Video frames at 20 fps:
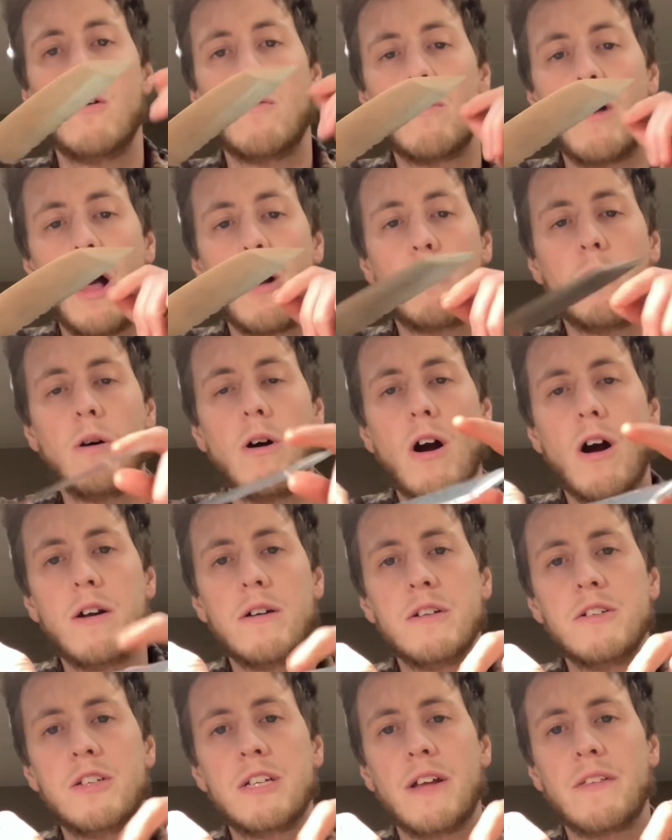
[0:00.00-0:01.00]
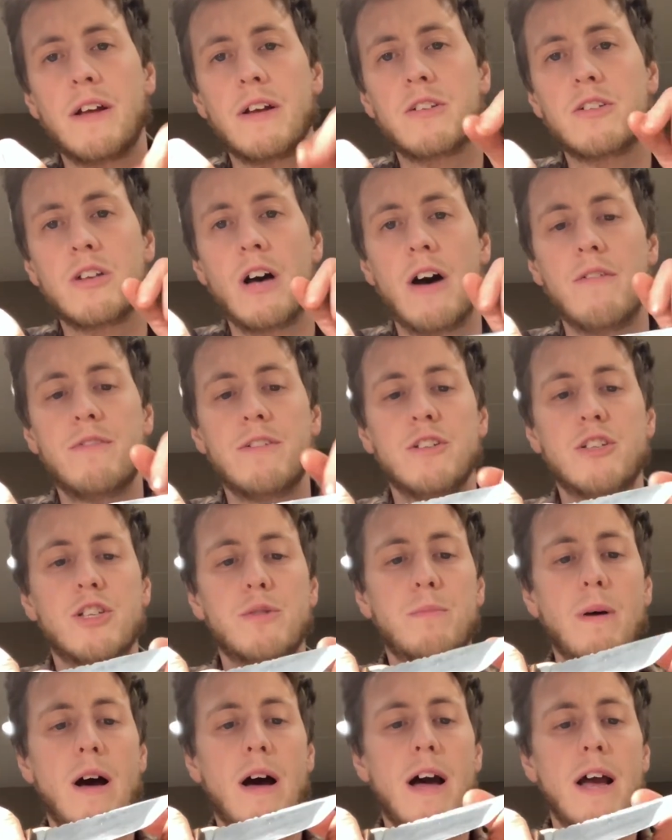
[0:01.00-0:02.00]
Rockwell hardness, you got that softened
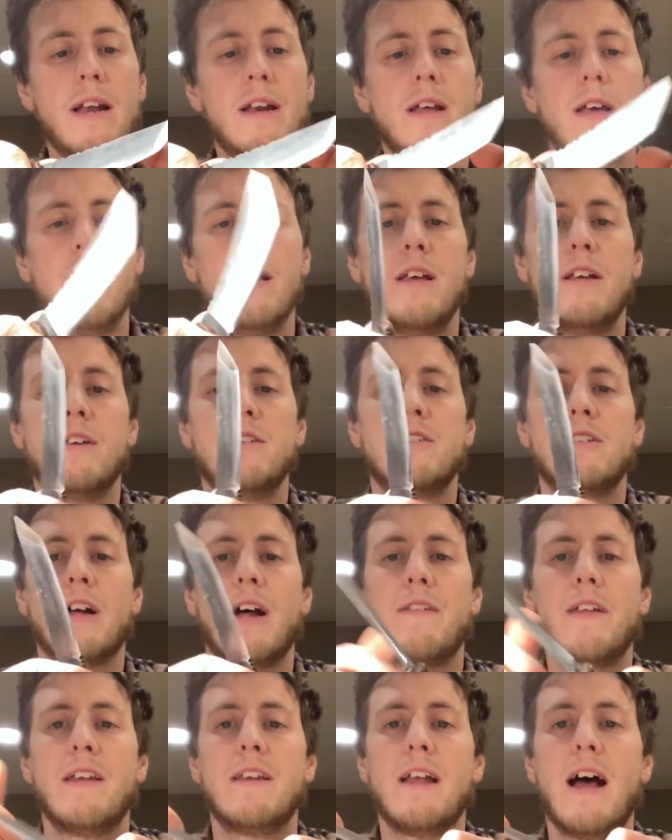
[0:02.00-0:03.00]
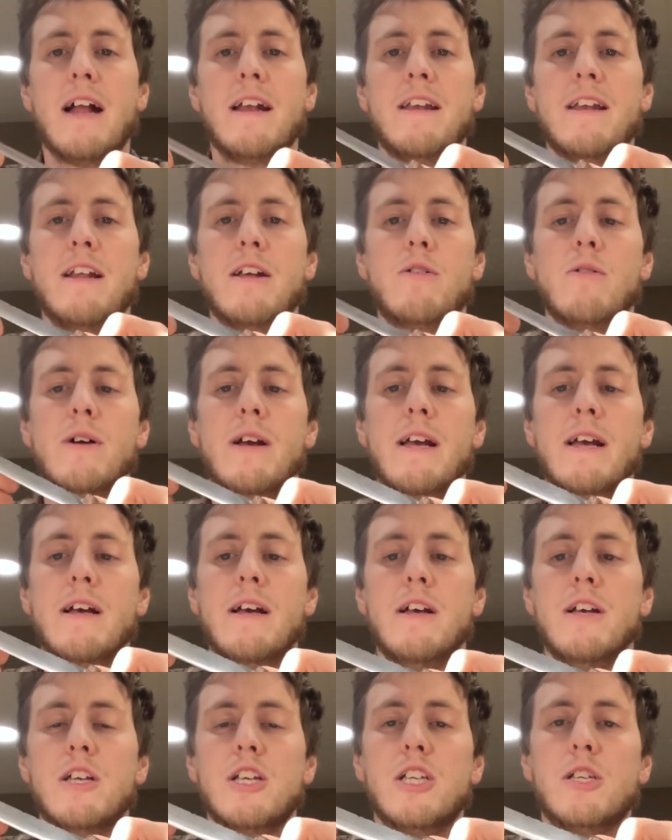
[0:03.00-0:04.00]
spine, you still got that 90-degree
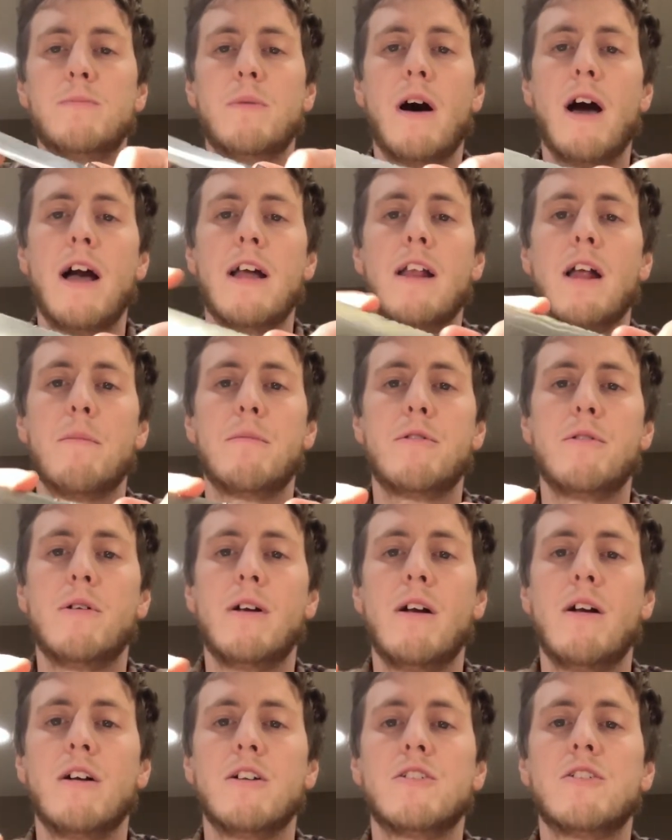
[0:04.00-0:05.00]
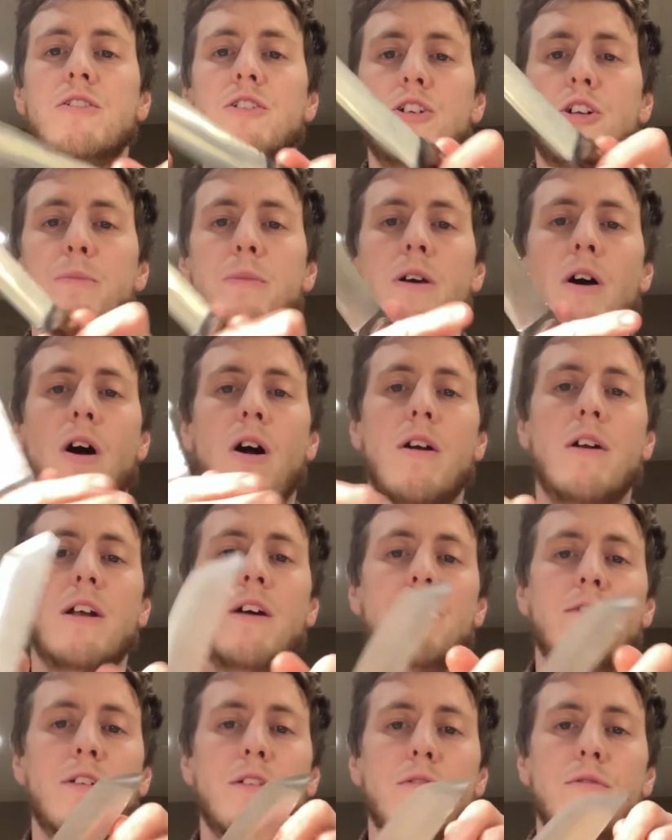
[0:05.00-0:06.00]
spine up through here. It should be hard
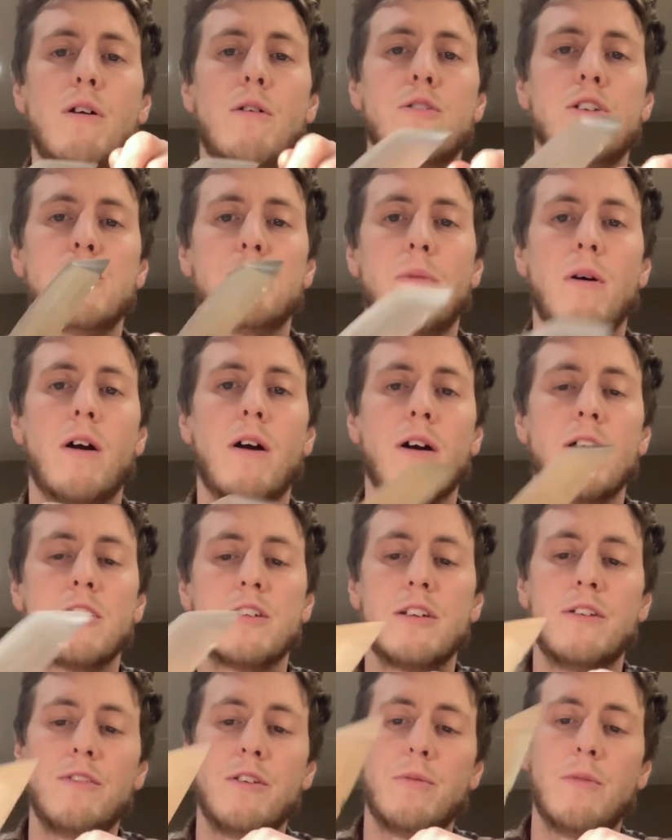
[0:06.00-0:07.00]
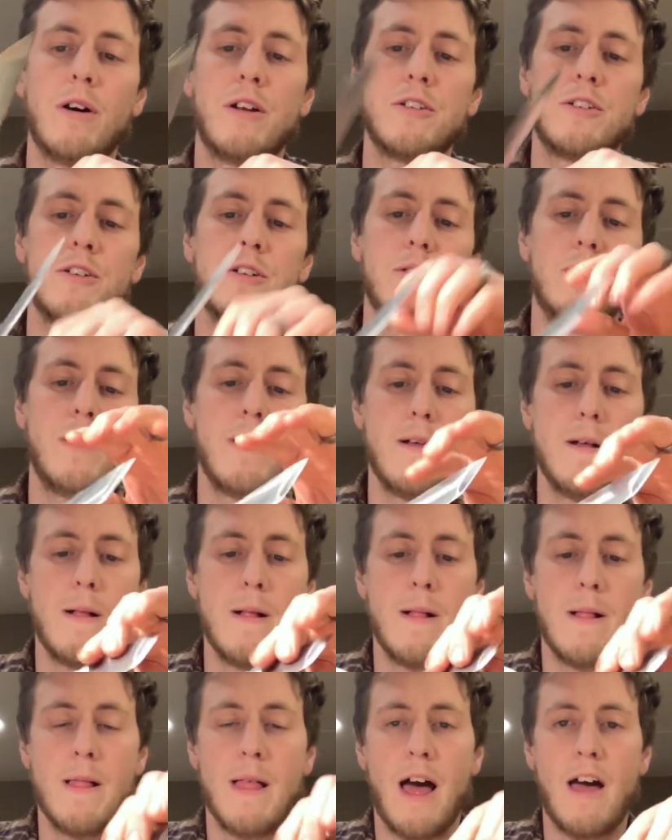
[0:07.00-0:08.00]
enough to throw sparks if you want to.
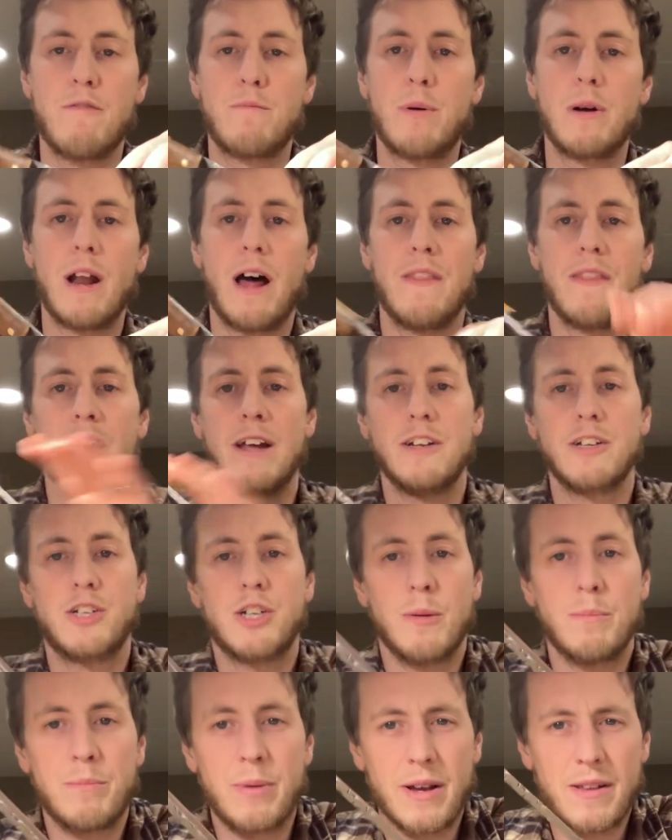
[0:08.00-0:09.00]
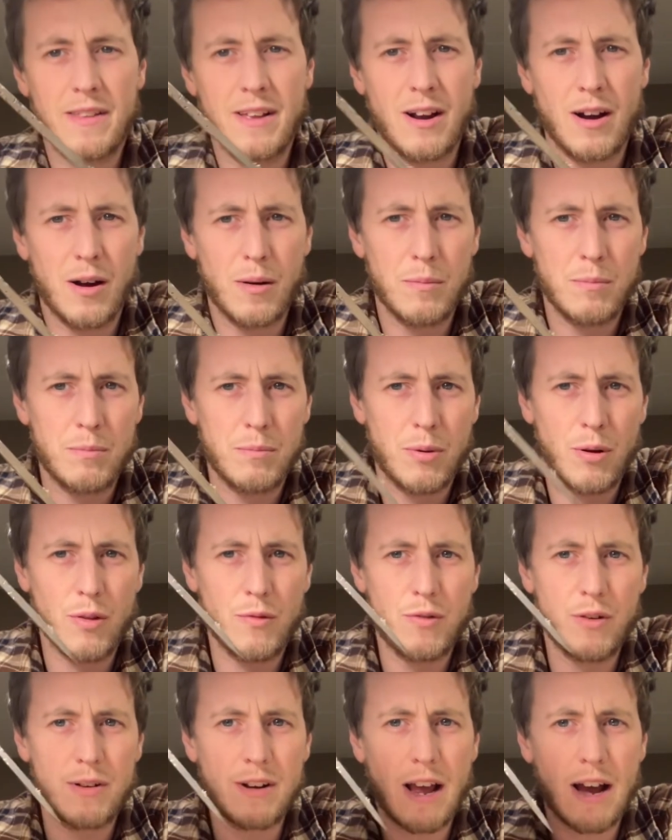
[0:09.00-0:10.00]
I've put on that jimping there, both
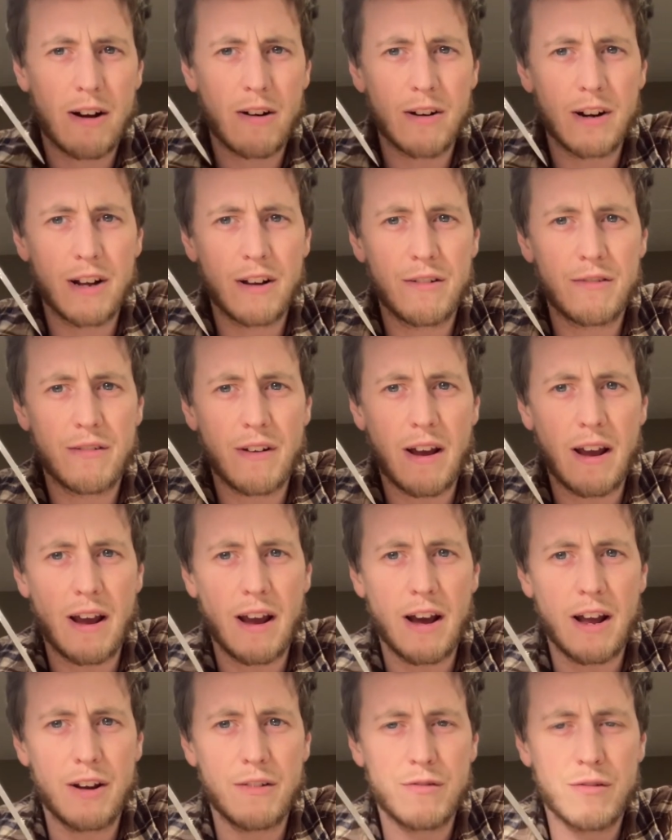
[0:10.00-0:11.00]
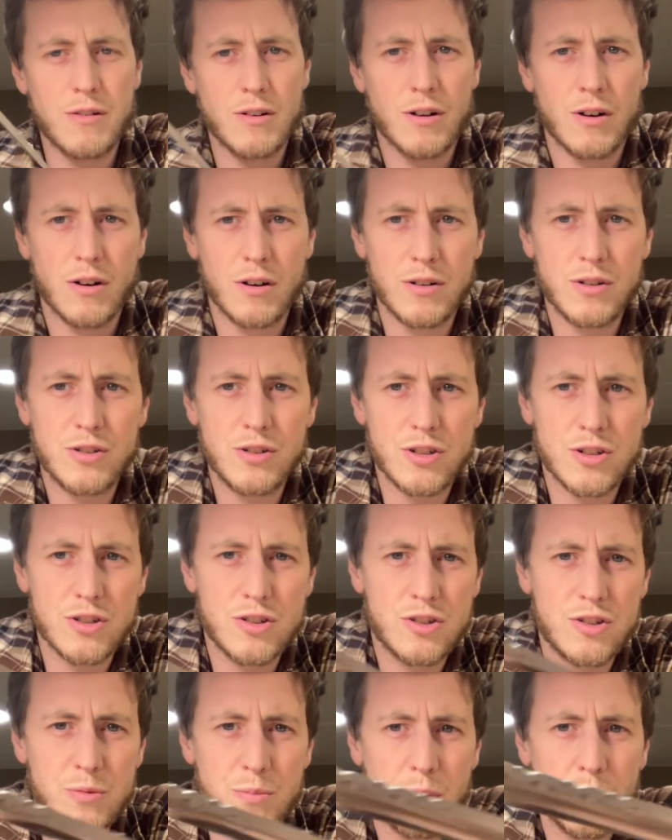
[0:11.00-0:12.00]
for decorative and for
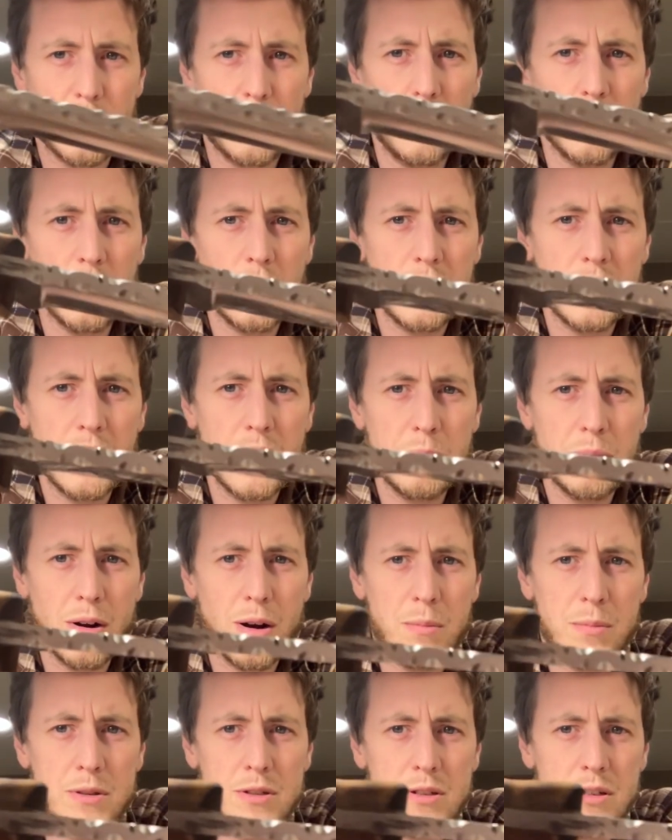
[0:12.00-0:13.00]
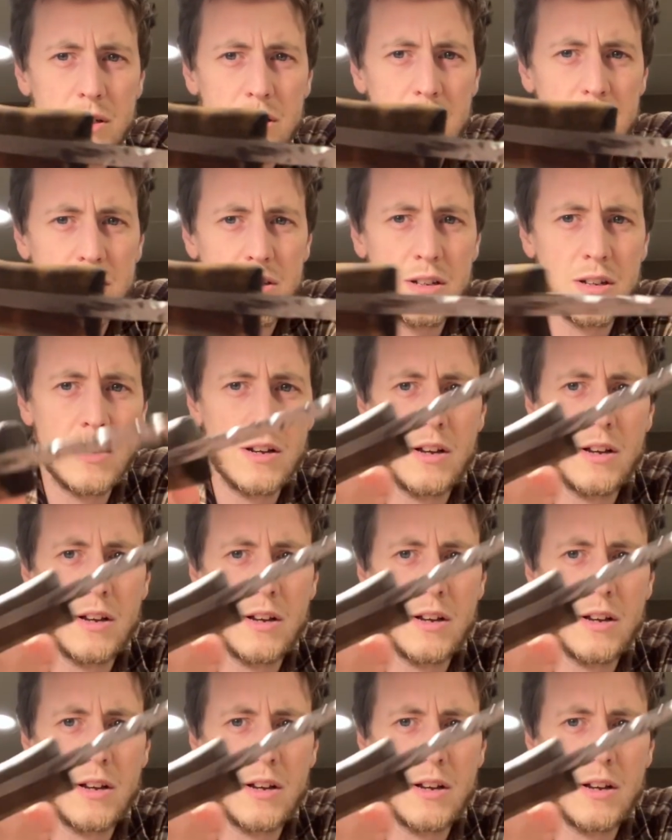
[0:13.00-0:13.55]
just super cool looking purposes.